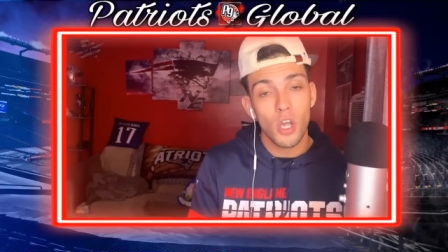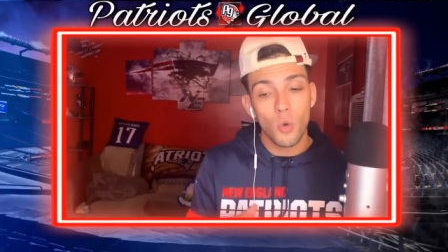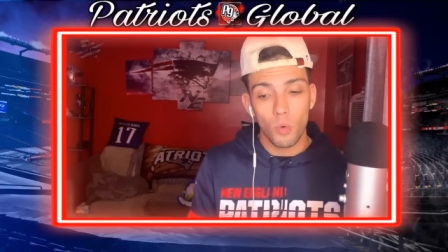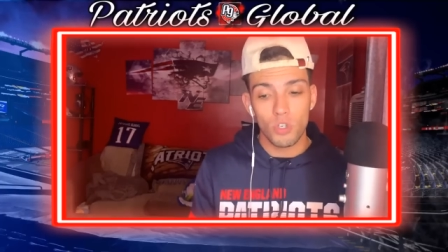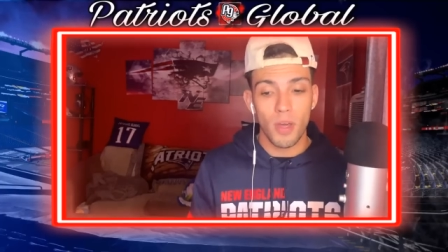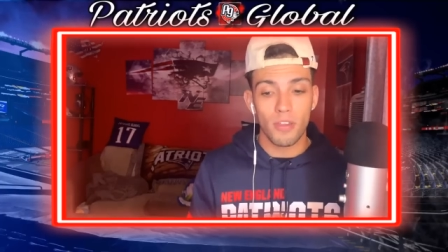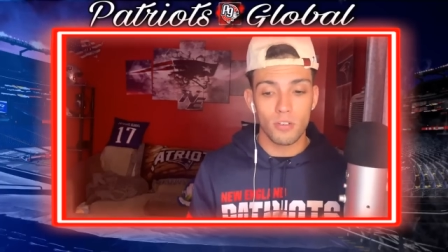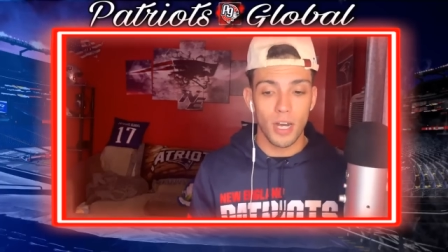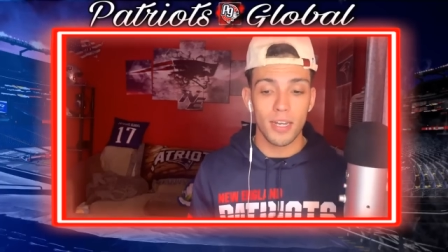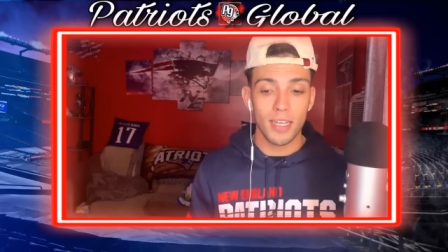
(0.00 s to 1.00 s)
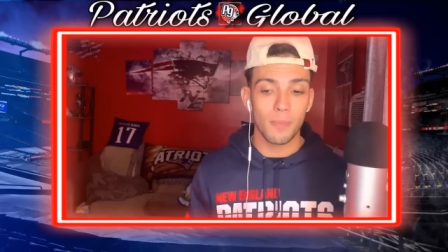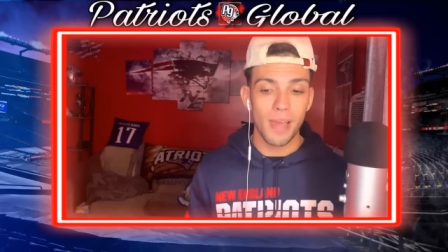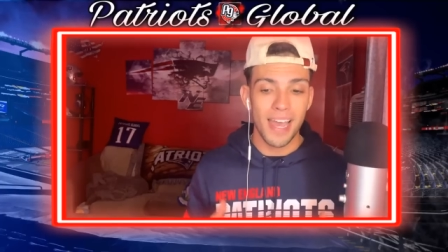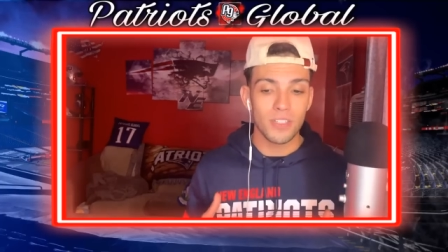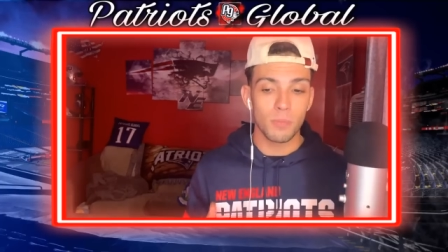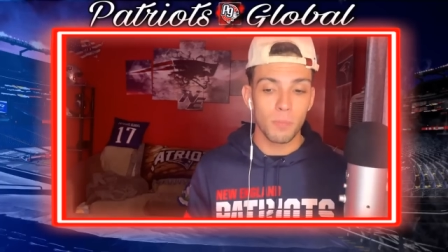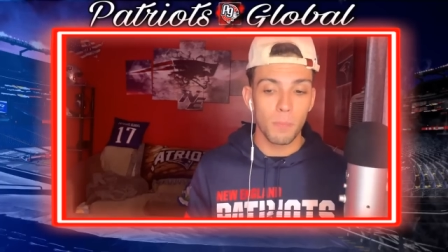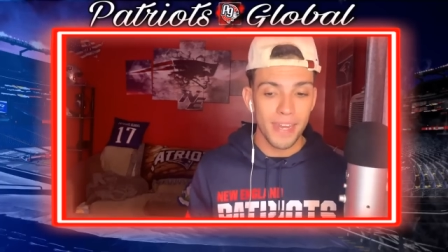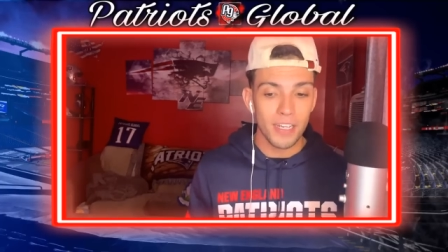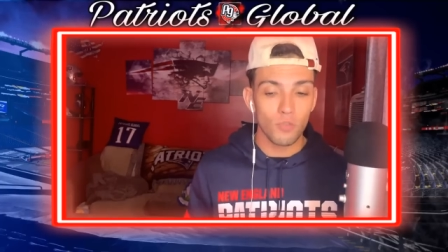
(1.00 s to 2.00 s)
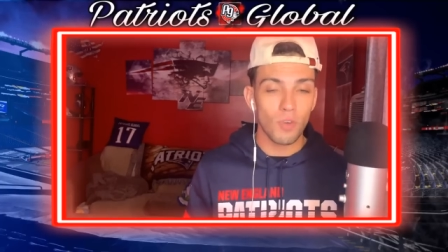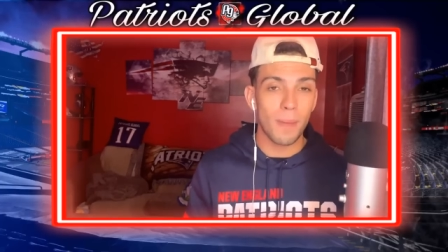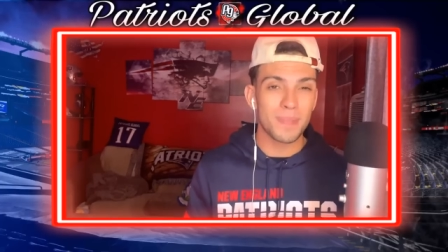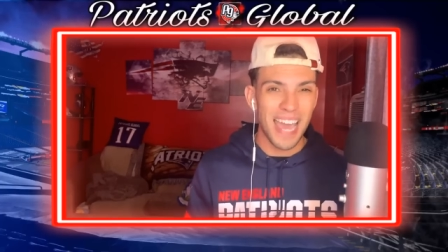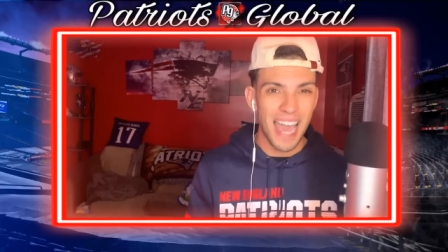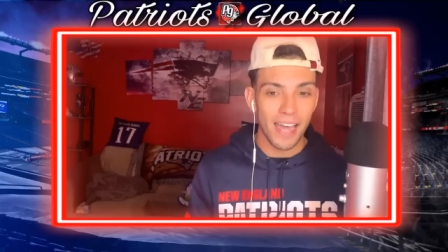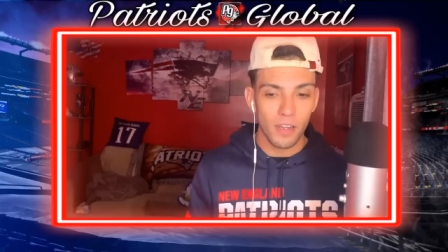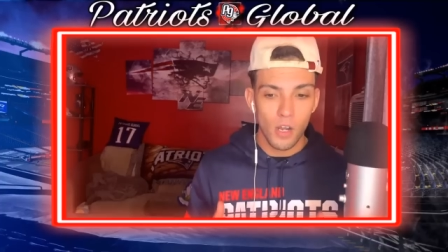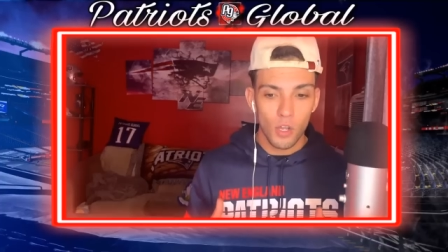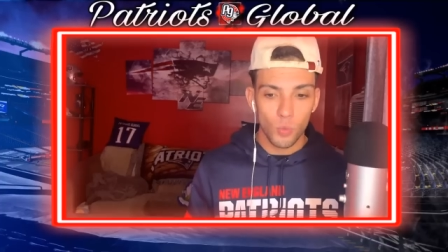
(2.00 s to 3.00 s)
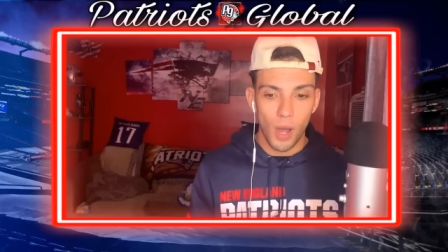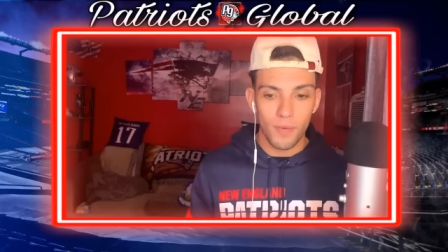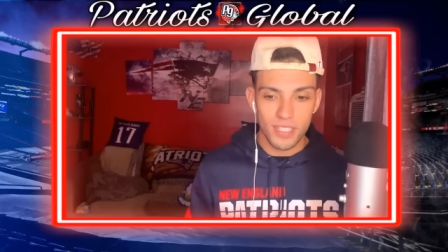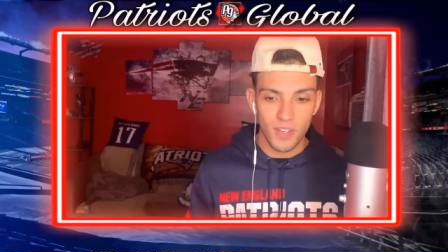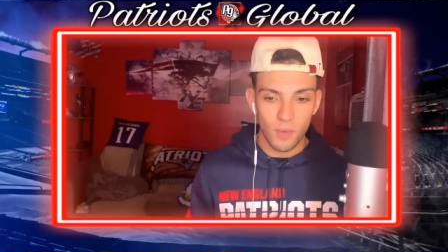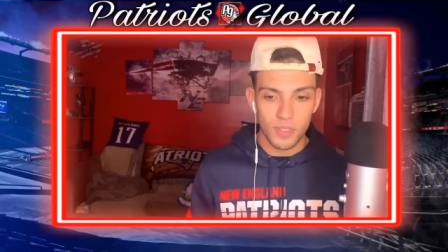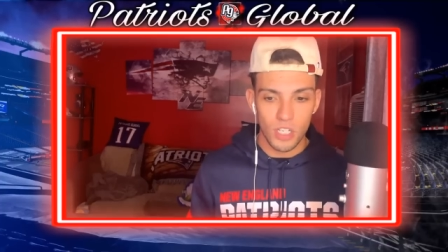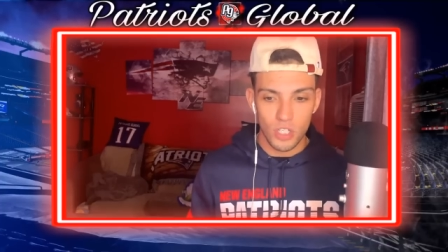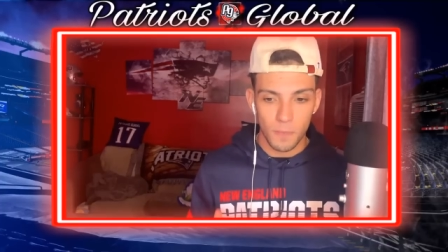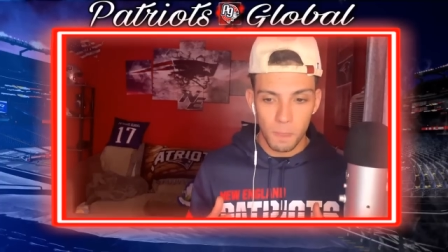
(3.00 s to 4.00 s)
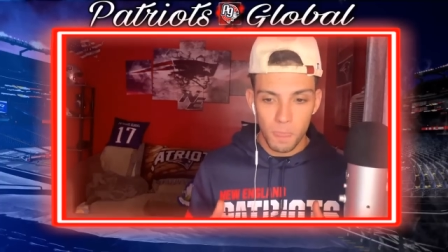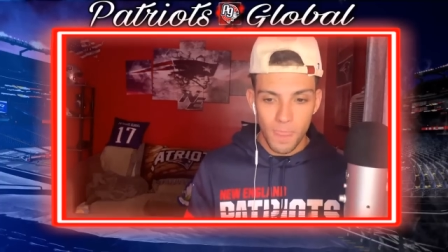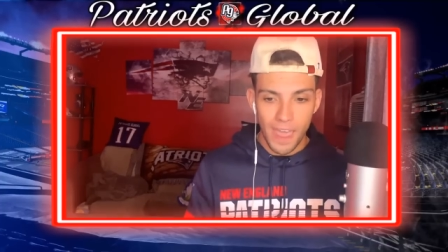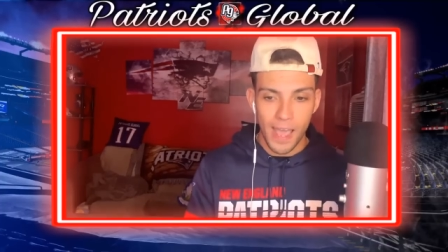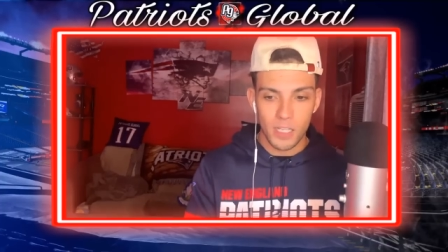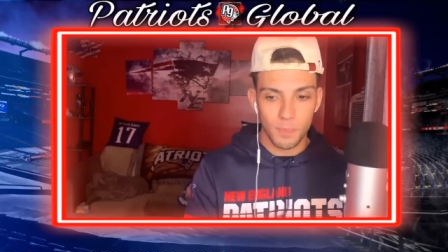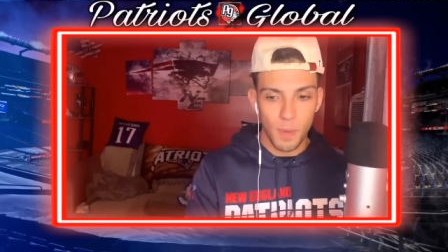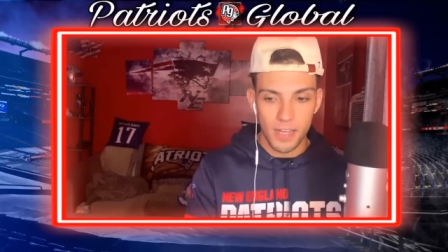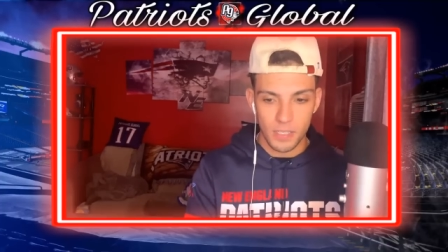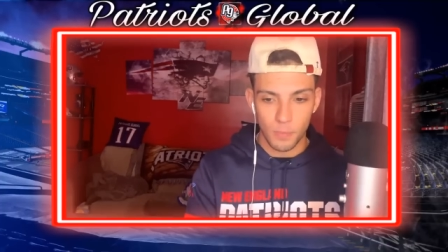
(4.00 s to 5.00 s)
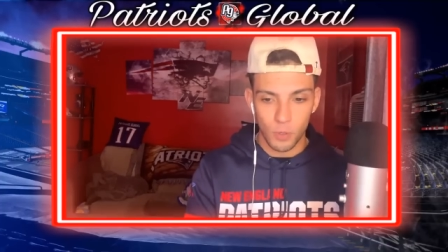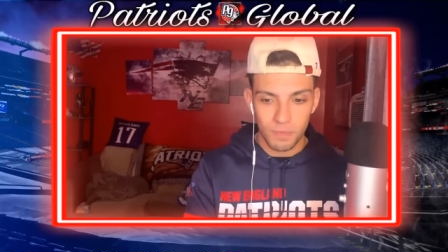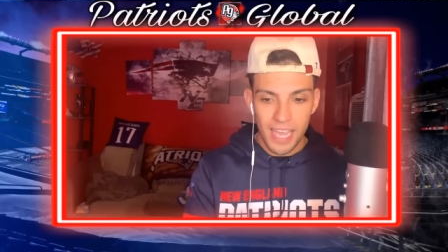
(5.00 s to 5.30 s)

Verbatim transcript: which is why they're trying to get him as many reps at the wide receiver position as possible.